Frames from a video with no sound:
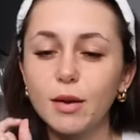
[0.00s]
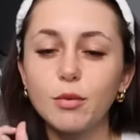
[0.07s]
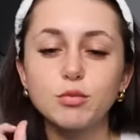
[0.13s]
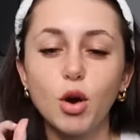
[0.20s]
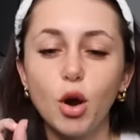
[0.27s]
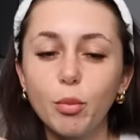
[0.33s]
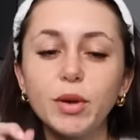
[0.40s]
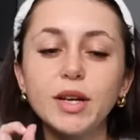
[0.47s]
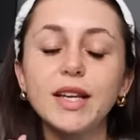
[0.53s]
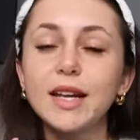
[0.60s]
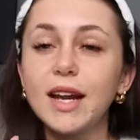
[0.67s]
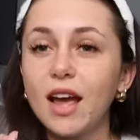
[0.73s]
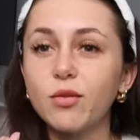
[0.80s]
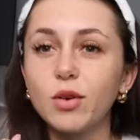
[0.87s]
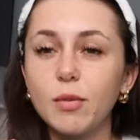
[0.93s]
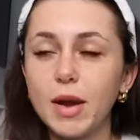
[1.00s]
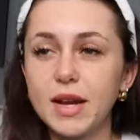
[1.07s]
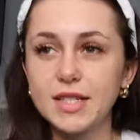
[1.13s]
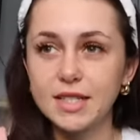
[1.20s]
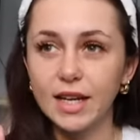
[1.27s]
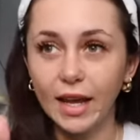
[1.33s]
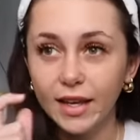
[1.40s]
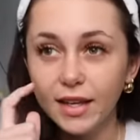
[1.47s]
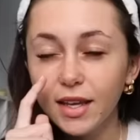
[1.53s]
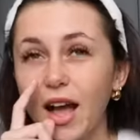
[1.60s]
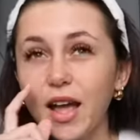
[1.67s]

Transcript: I'm hoping to get halfway by today.